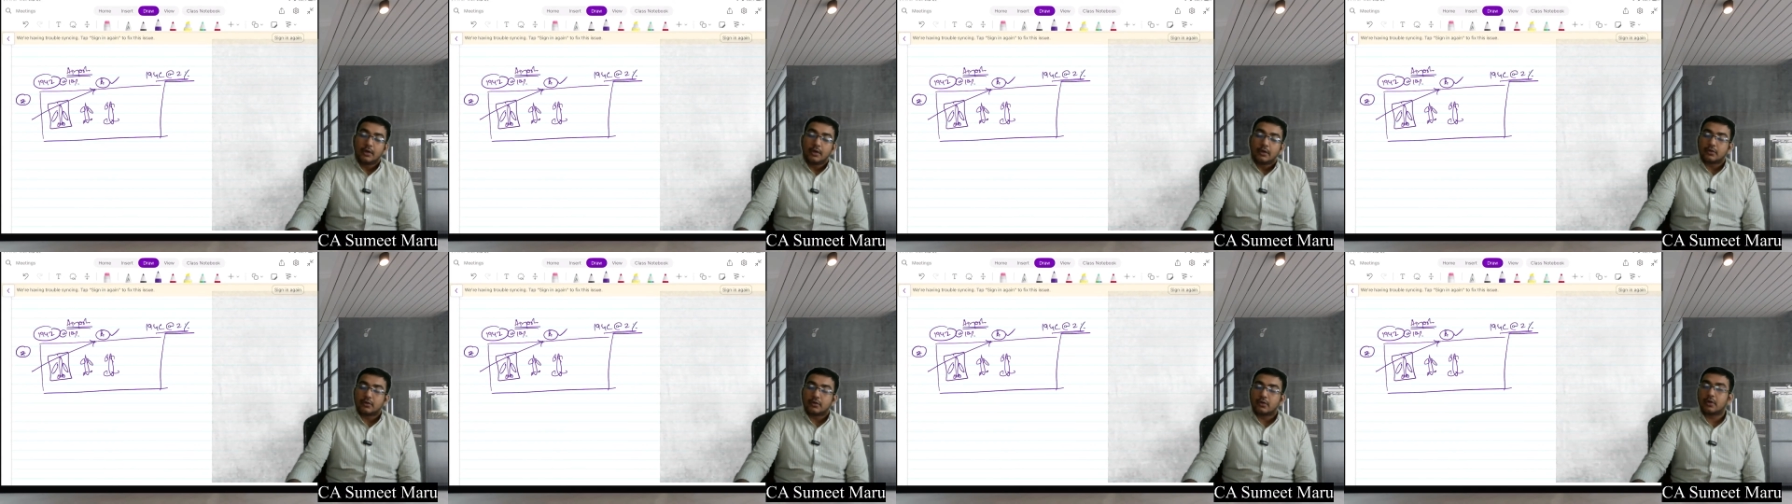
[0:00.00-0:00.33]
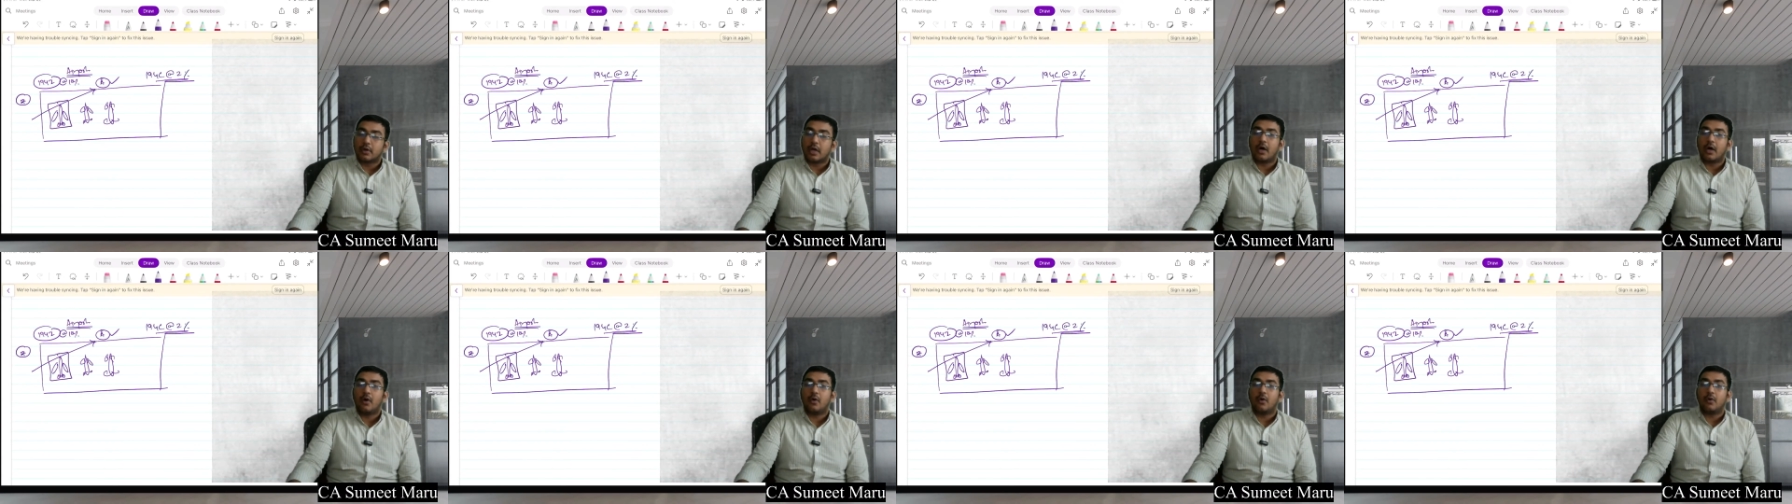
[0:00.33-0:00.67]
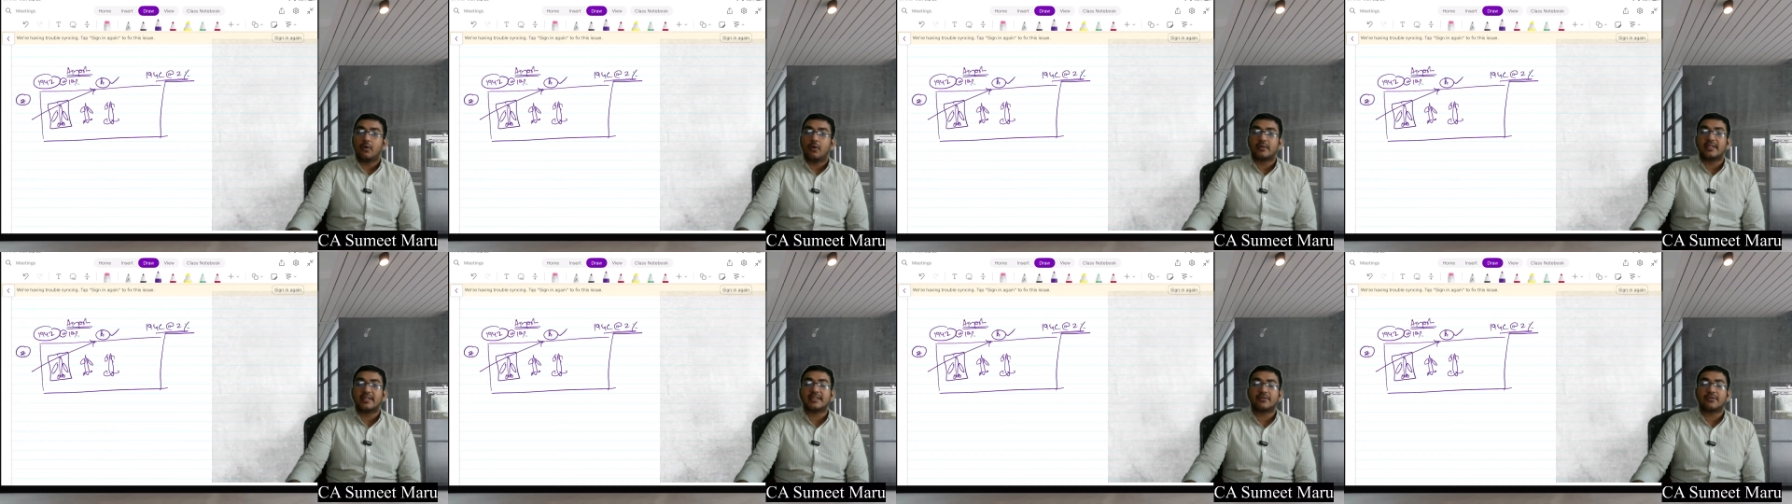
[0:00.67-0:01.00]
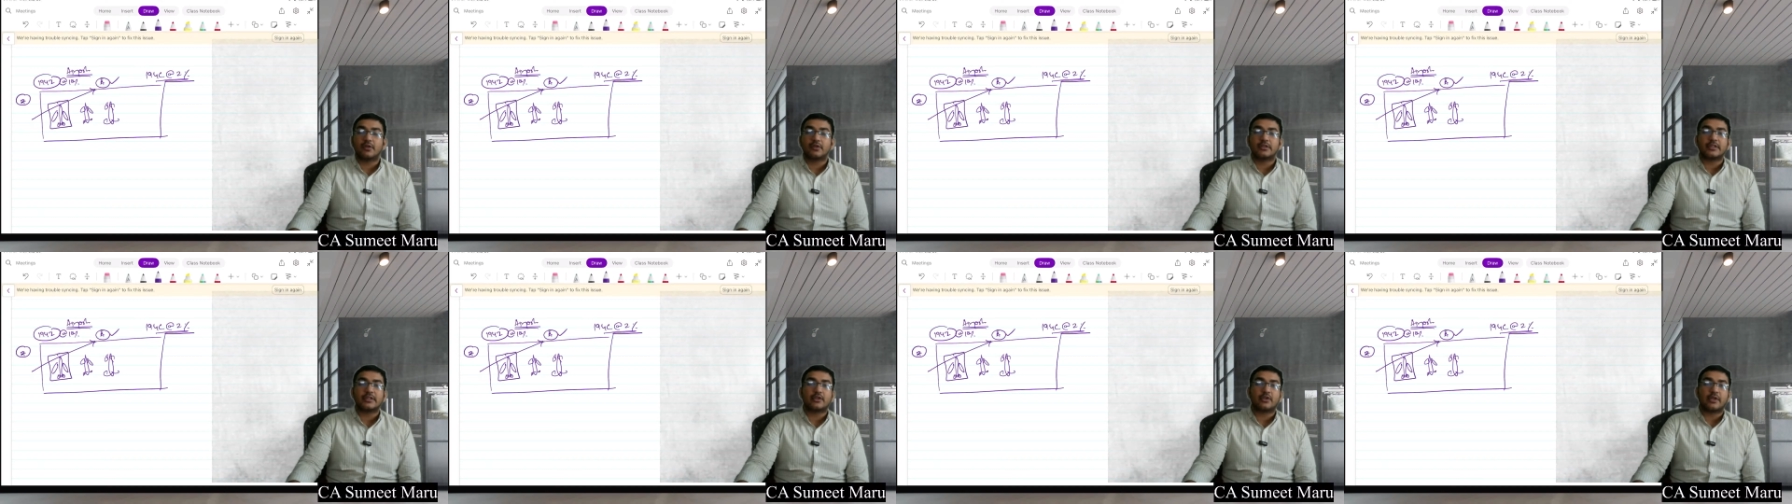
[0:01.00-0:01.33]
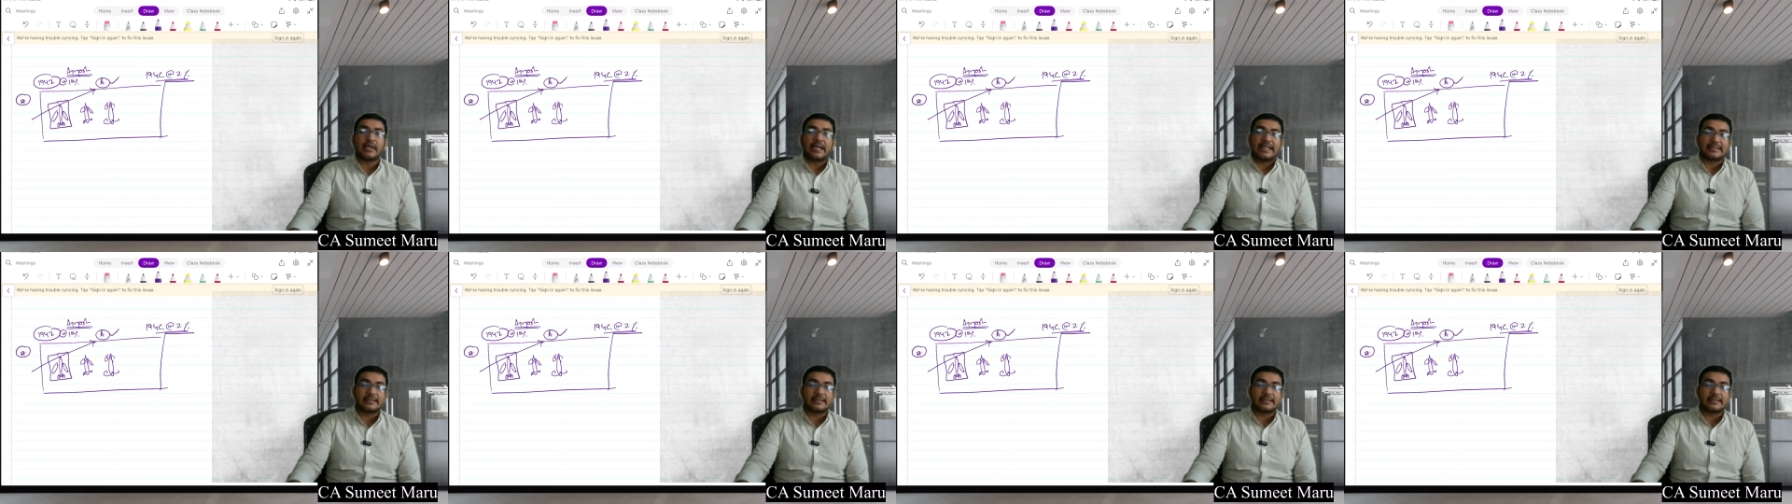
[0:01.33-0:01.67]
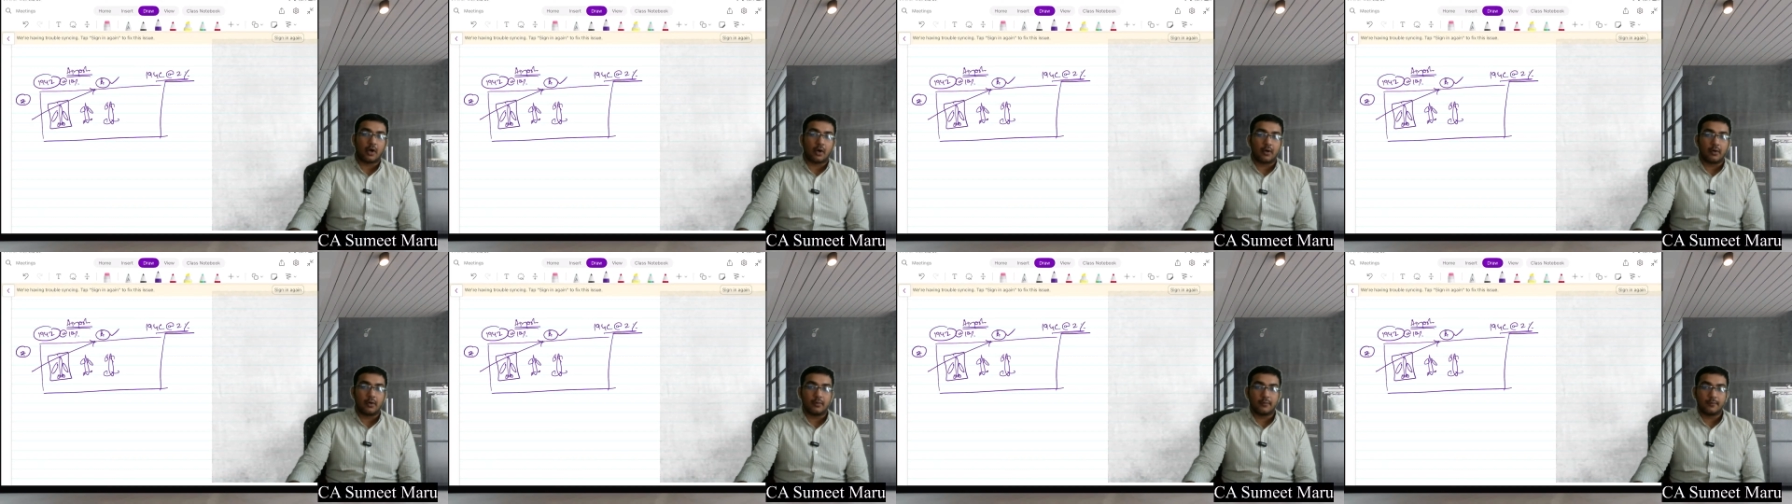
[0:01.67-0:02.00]
So now this was a case
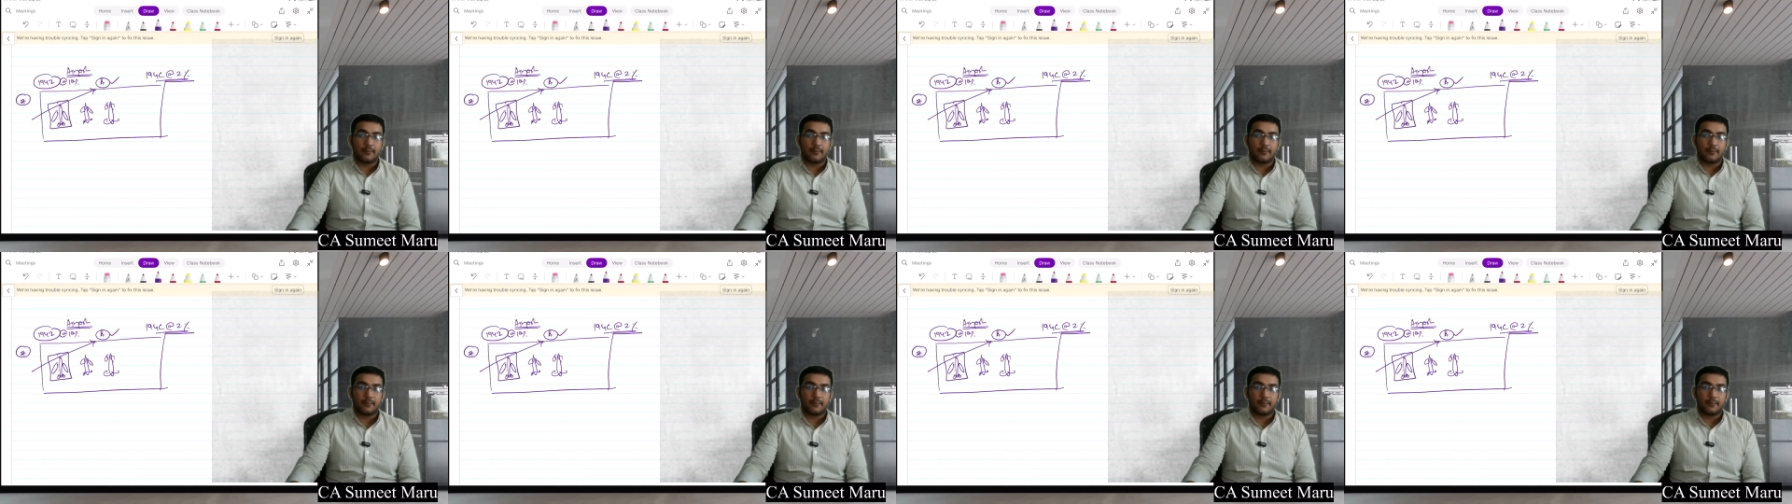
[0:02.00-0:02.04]
law